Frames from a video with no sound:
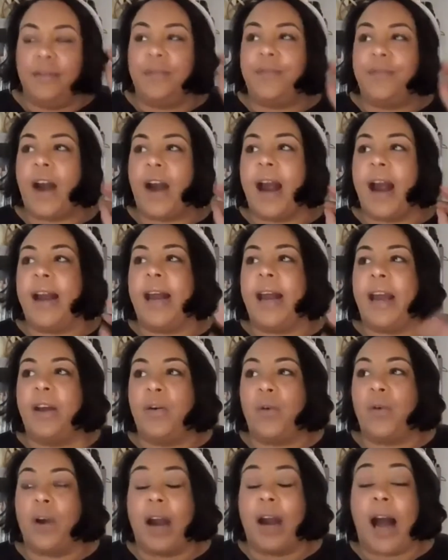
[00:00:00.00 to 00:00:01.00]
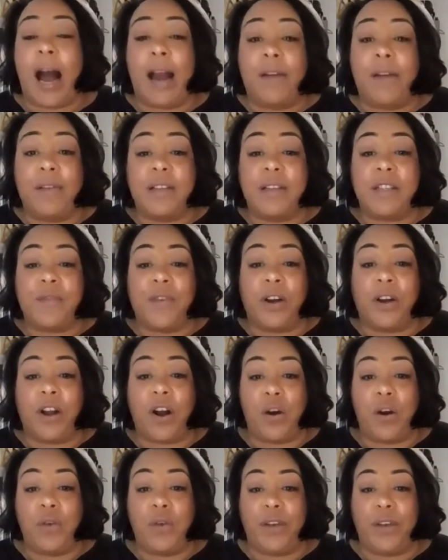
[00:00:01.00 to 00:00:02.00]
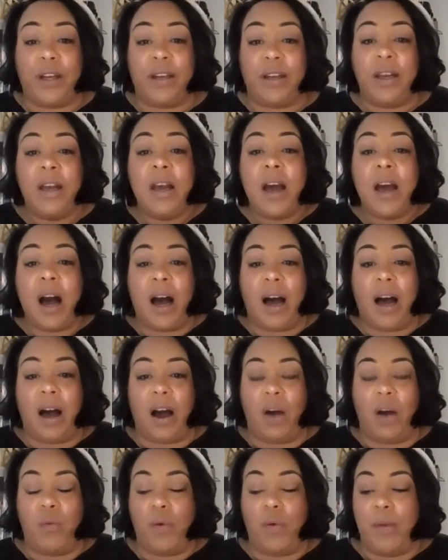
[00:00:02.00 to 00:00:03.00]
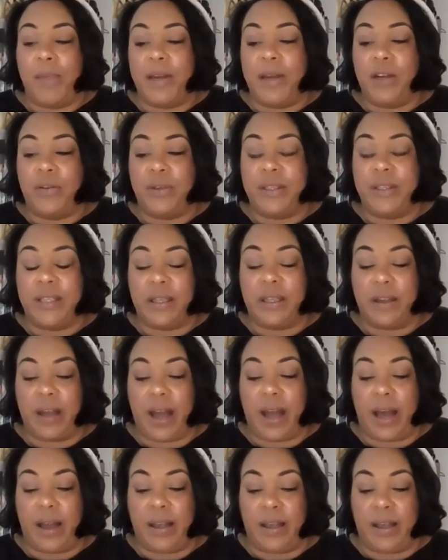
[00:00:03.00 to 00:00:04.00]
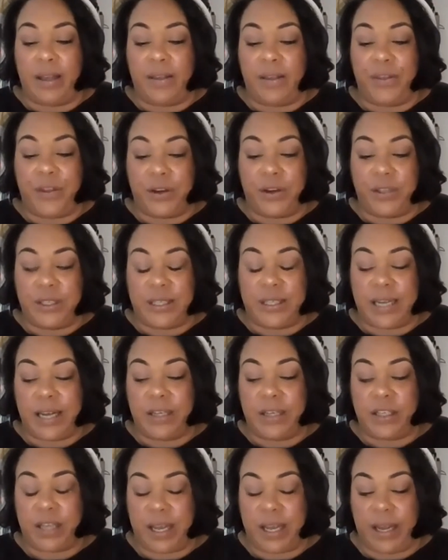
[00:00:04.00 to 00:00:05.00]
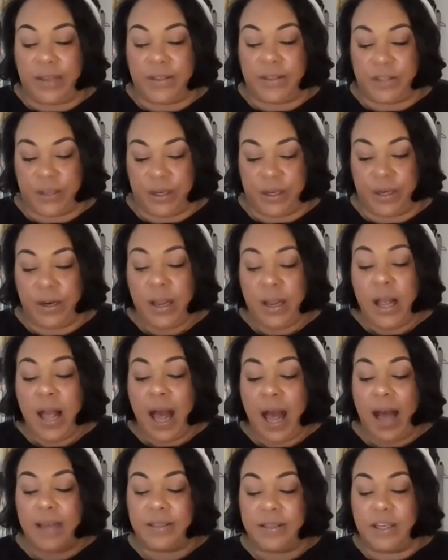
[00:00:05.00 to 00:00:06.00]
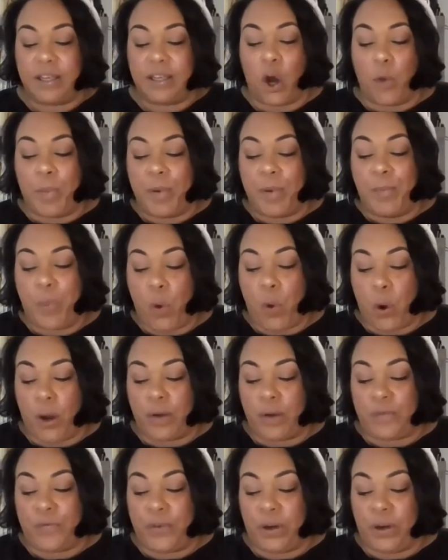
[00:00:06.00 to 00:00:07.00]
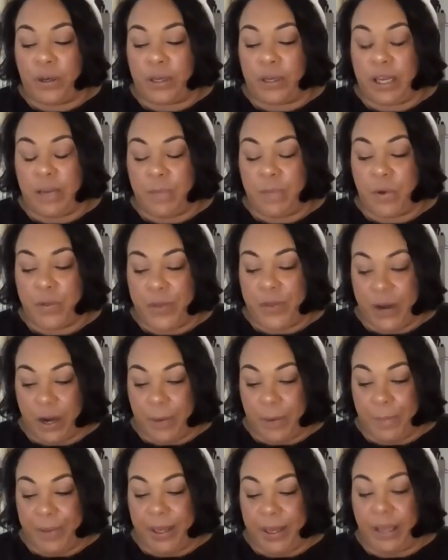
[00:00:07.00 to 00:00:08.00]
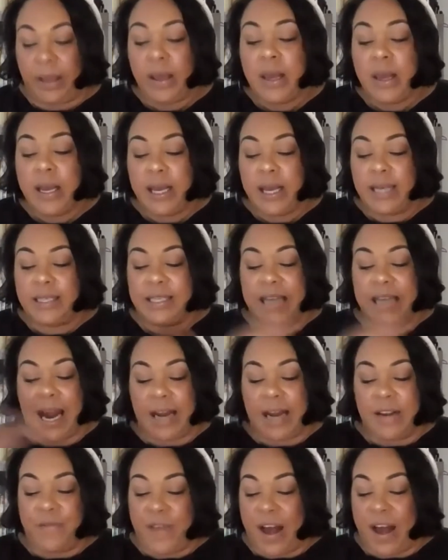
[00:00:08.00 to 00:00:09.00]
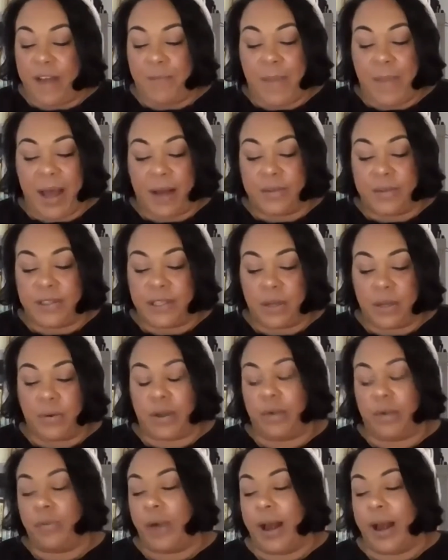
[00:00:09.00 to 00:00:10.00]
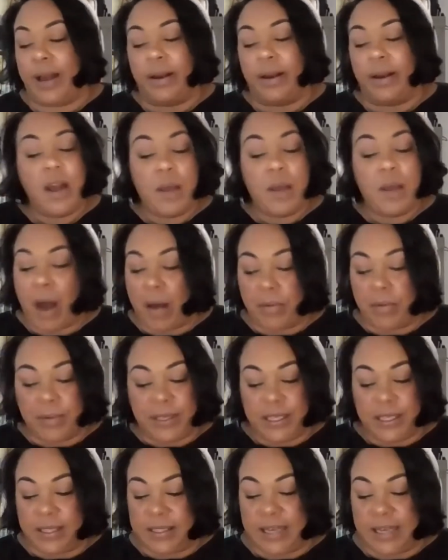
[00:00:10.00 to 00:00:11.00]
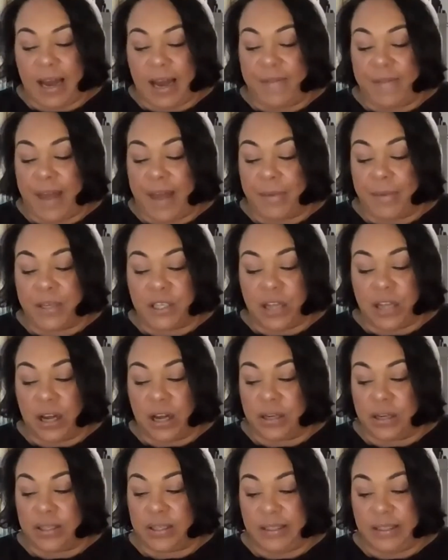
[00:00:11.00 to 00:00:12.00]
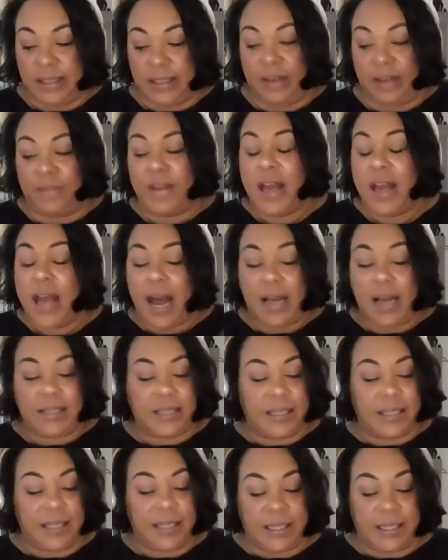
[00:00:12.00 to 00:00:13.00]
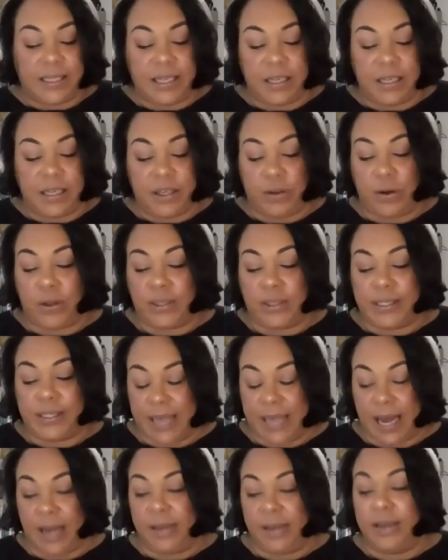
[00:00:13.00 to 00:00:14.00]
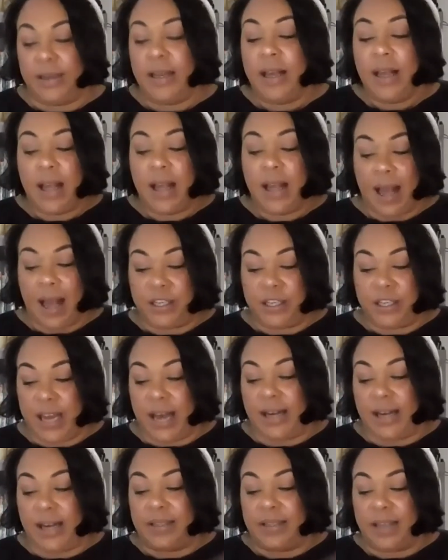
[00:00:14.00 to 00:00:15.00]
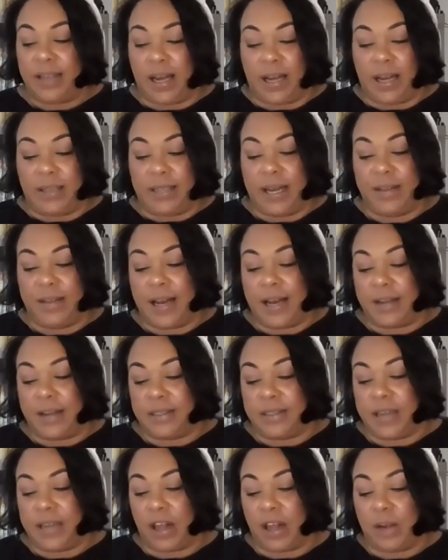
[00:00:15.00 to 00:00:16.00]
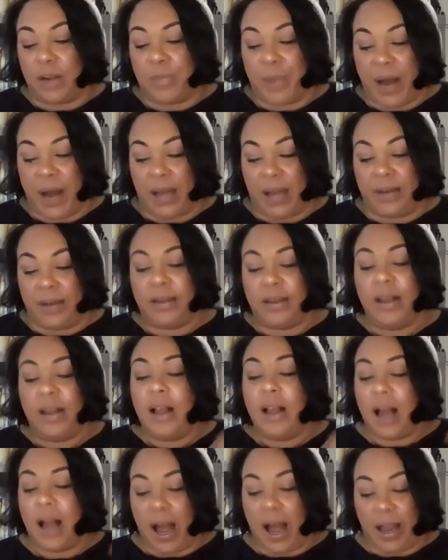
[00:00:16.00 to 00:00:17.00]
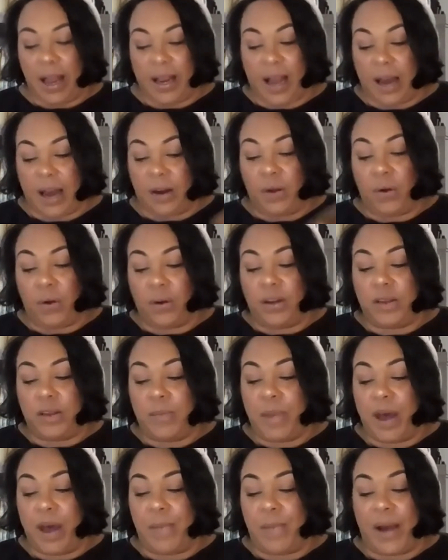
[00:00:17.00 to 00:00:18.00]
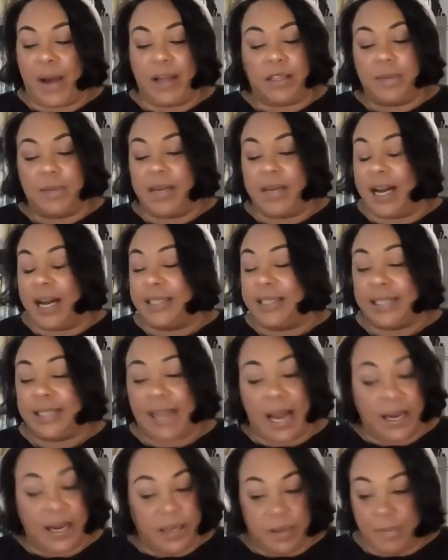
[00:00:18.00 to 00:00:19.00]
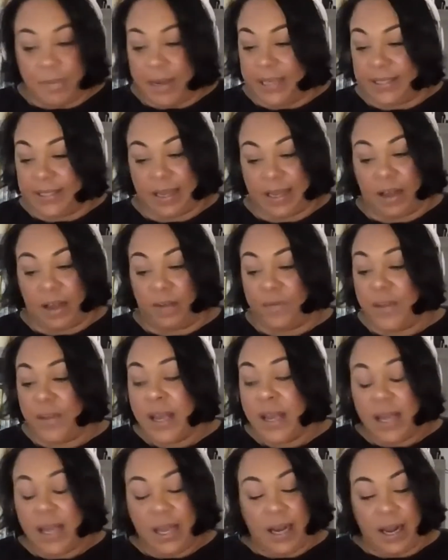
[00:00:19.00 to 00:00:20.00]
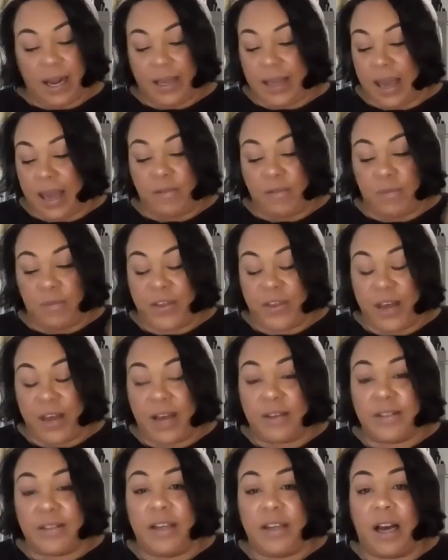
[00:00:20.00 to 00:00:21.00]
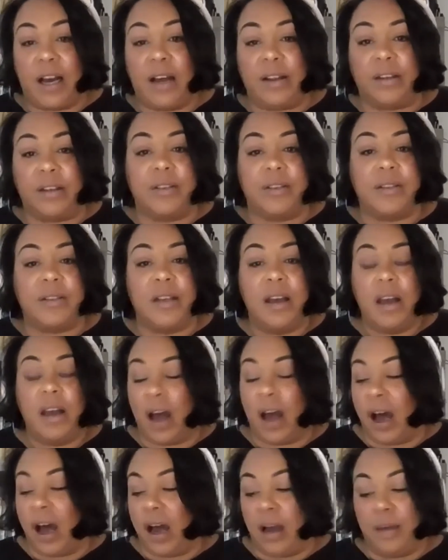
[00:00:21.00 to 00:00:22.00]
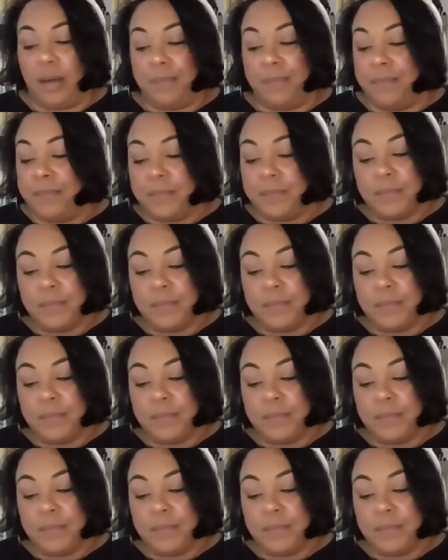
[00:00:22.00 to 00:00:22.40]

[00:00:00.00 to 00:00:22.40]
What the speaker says: Friday who are high risk for COVID. A woman who is in 3rd stage cancer, has an open port for chemotherapy, is 95 pounds soaking wet, probably doesn't have that much longer to live, has a 16-year-old son, and she had a $10,000 bond. I got a hold of the bail bondsman, I signed it myself, and I gave him $1,000.